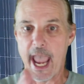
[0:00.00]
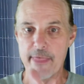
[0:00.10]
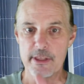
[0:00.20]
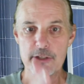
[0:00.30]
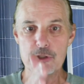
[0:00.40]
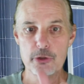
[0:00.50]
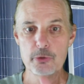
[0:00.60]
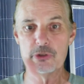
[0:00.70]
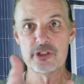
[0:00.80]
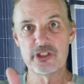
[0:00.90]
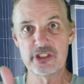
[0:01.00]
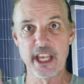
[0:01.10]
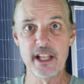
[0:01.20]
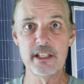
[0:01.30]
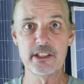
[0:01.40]
and then use the
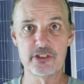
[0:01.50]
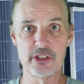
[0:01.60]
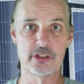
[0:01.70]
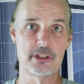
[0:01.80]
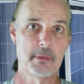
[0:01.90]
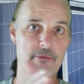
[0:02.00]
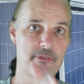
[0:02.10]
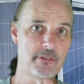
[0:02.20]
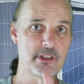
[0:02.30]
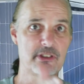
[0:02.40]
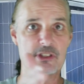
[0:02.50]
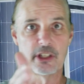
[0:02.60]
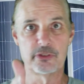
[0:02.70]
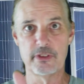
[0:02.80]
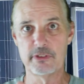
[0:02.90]
scaling system of
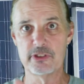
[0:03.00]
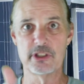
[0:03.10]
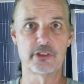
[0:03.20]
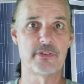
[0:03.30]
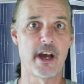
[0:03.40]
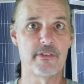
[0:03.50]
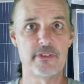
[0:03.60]
fifty-six, fifty-six point five,